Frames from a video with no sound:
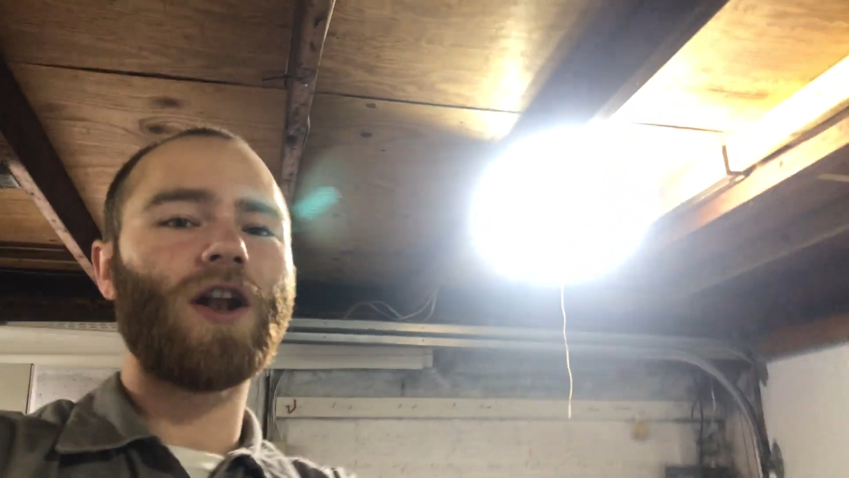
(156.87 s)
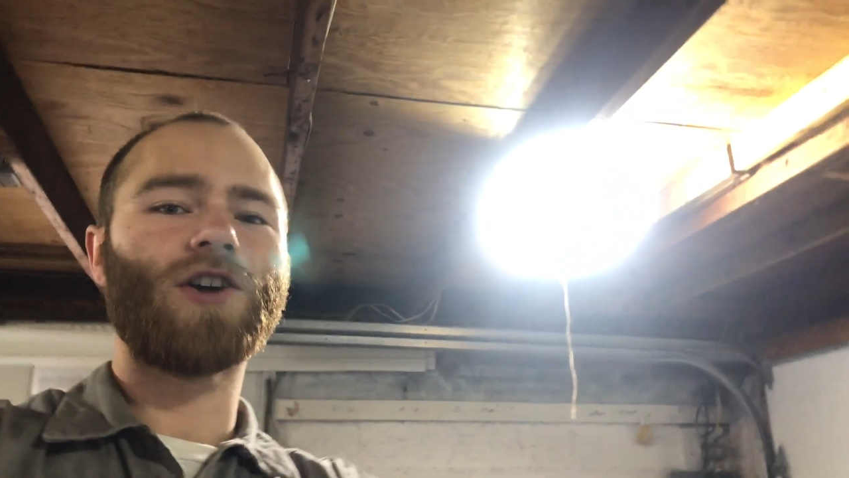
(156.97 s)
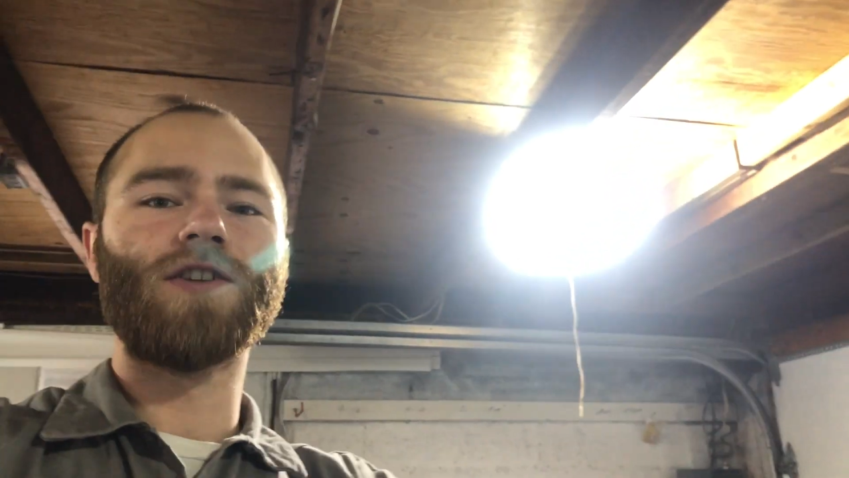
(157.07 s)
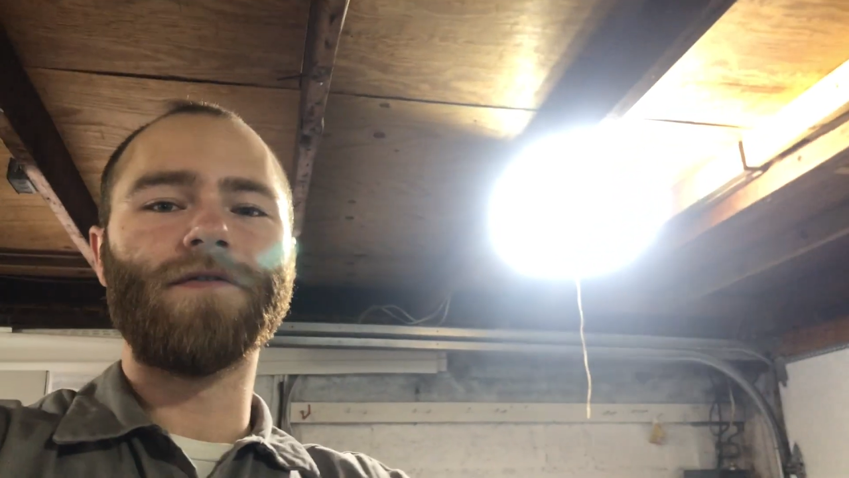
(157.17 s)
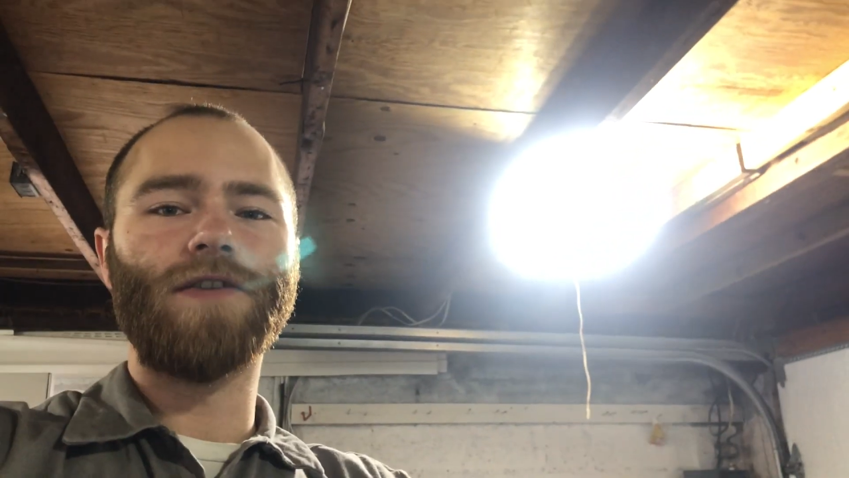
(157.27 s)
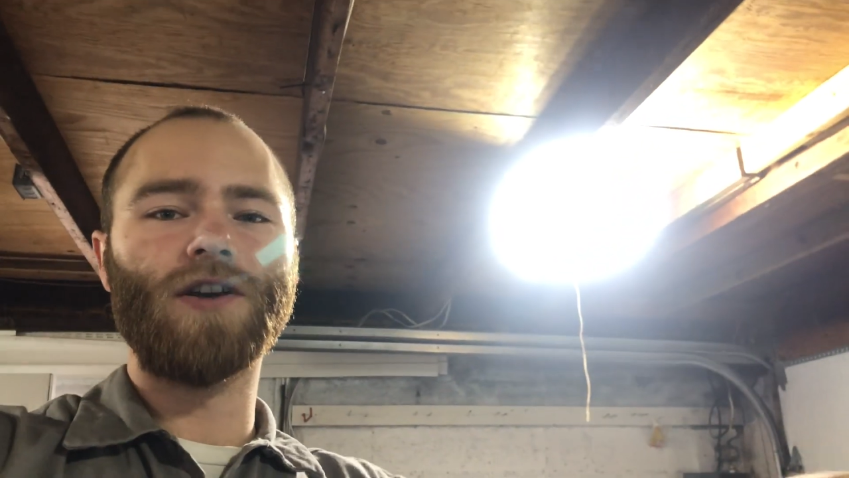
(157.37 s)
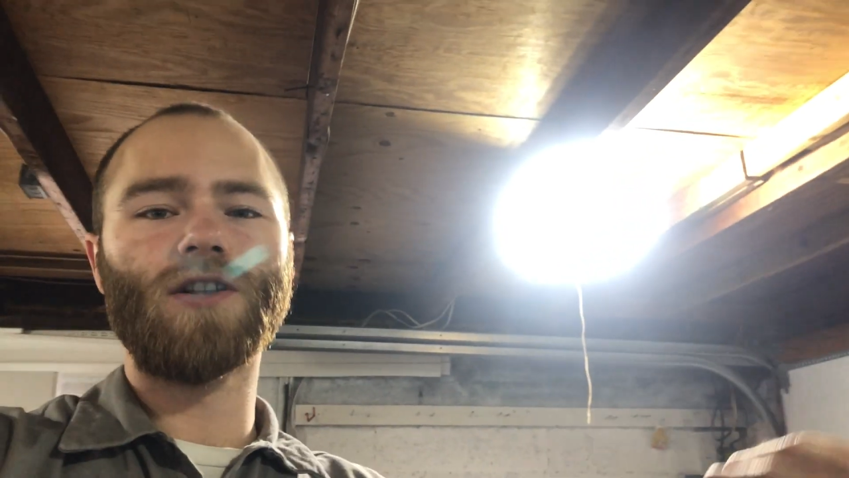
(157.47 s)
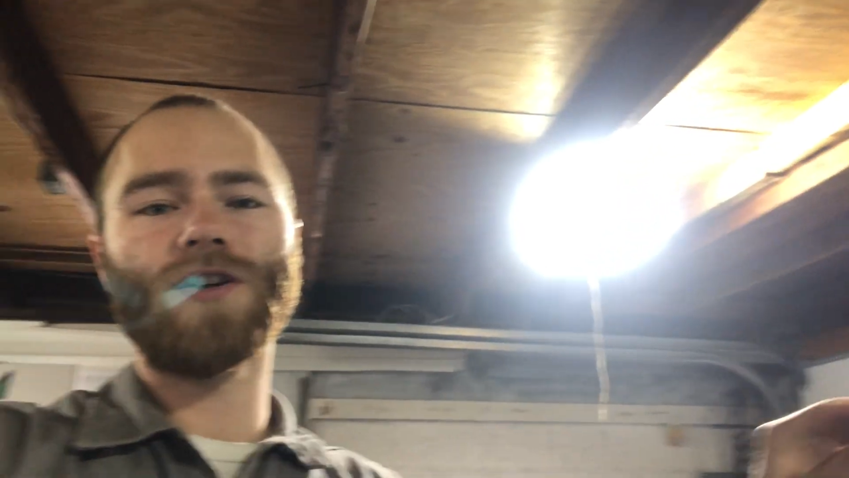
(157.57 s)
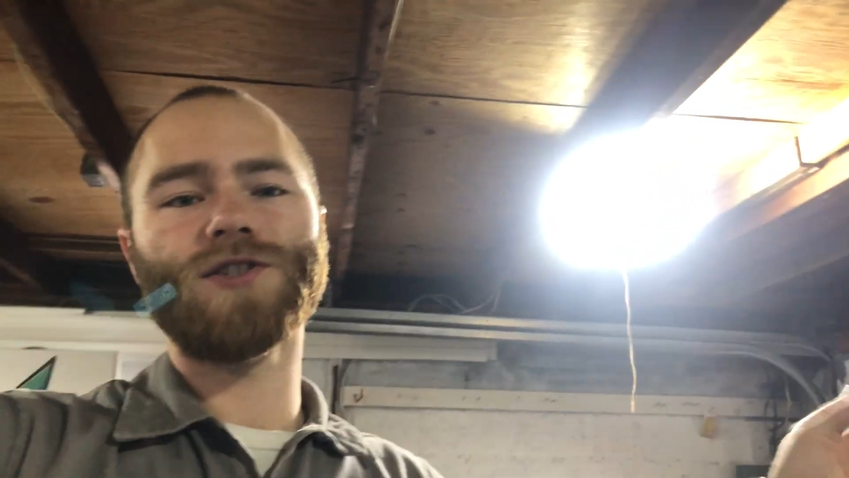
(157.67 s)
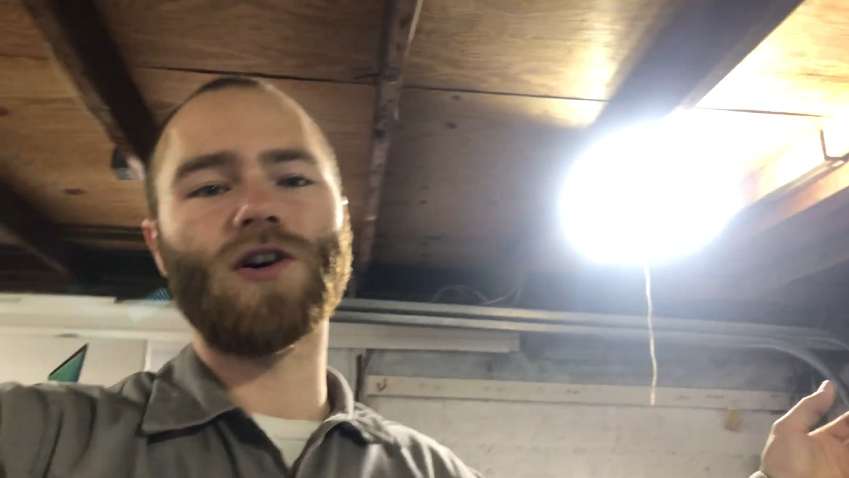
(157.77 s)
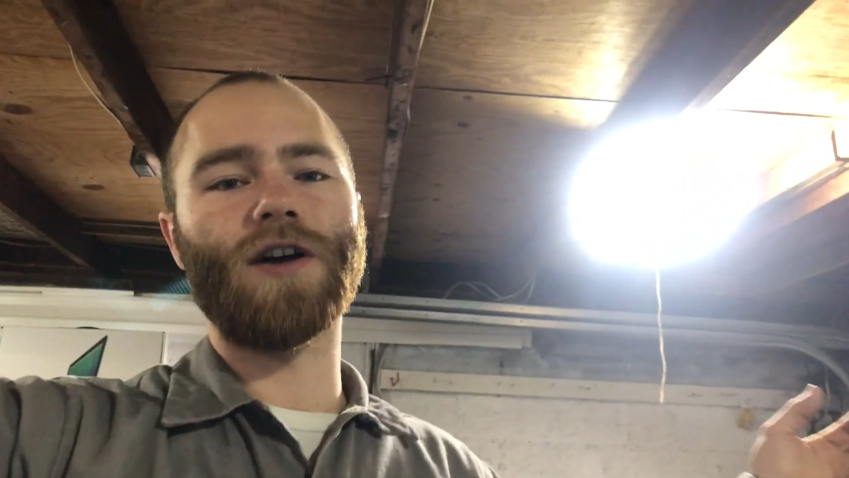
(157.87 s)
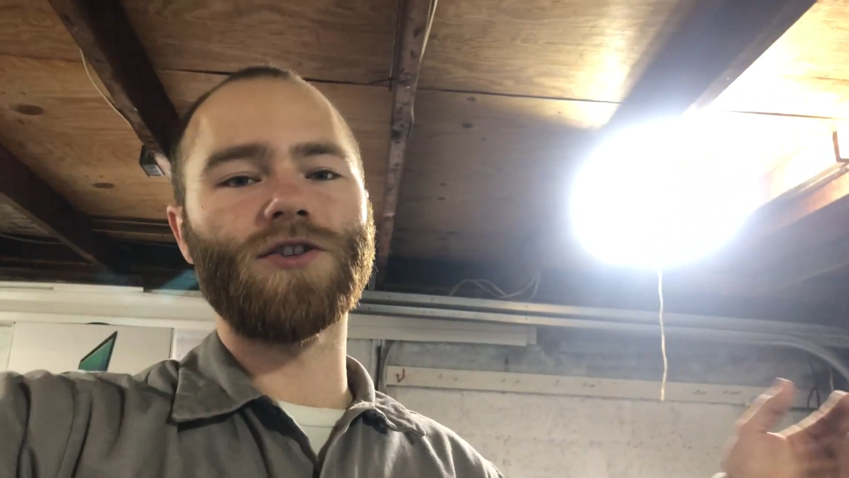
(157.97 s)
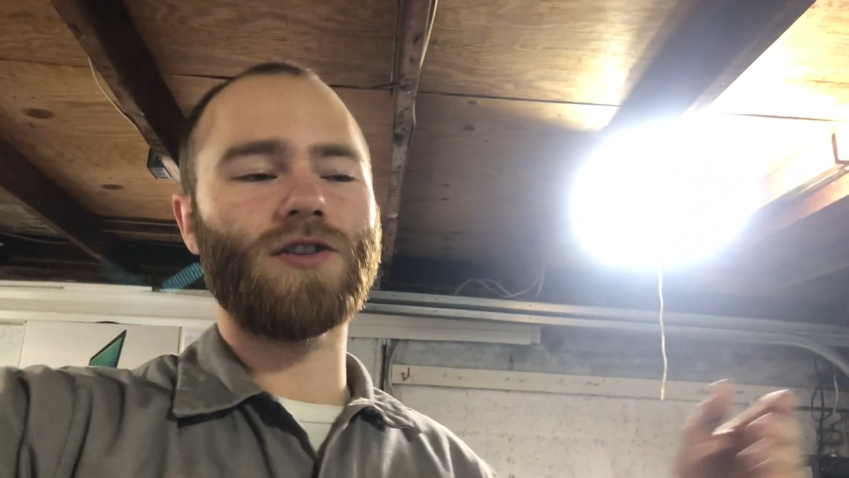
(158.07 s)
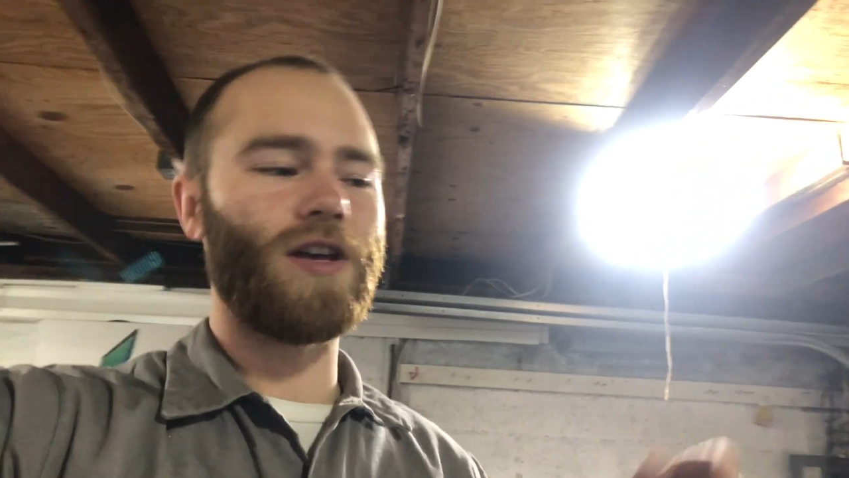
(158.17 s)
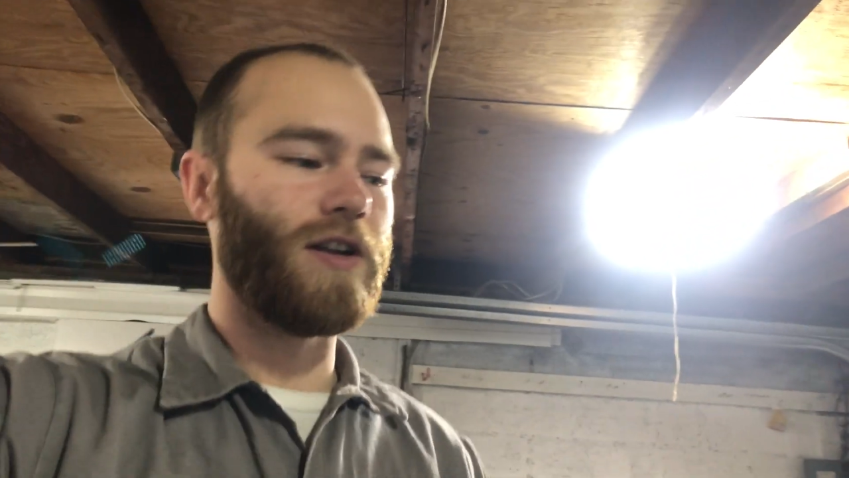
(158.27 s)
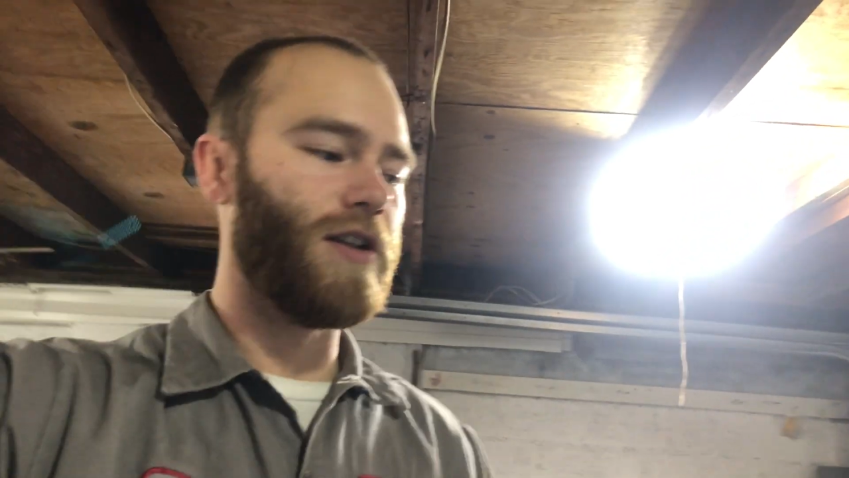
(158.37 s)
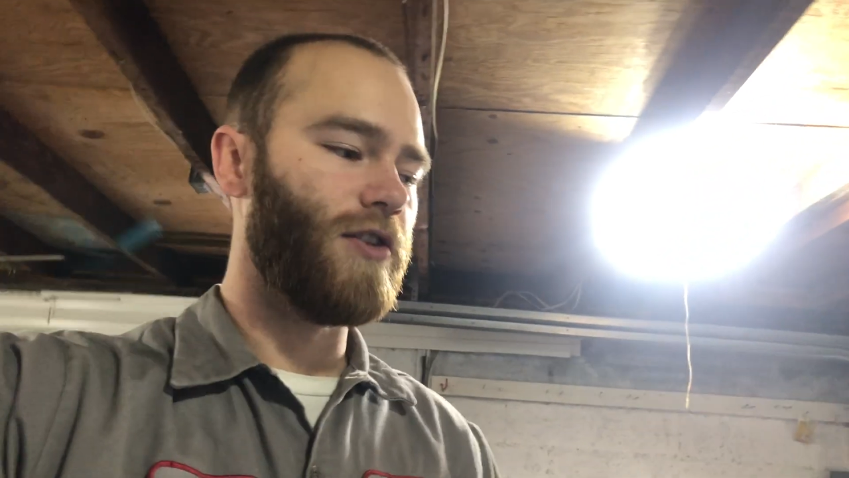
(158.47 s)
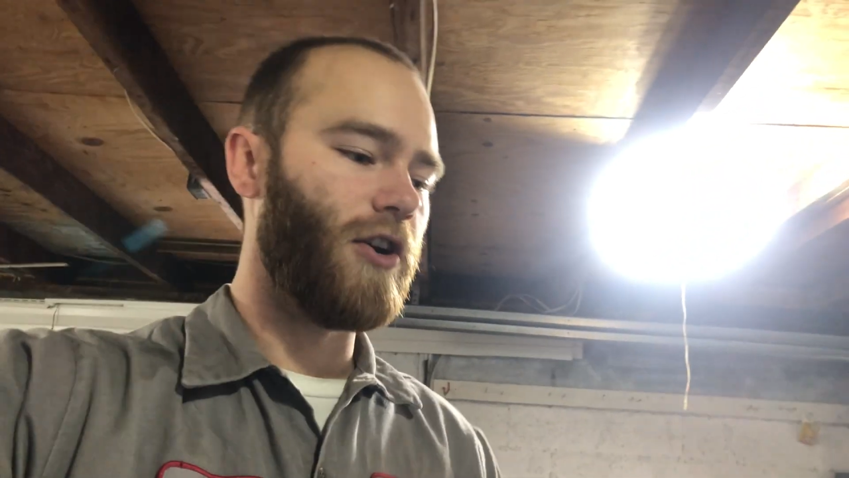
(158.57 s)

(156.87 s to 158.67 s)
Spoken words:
I couldn't feel it, so I just laid it in there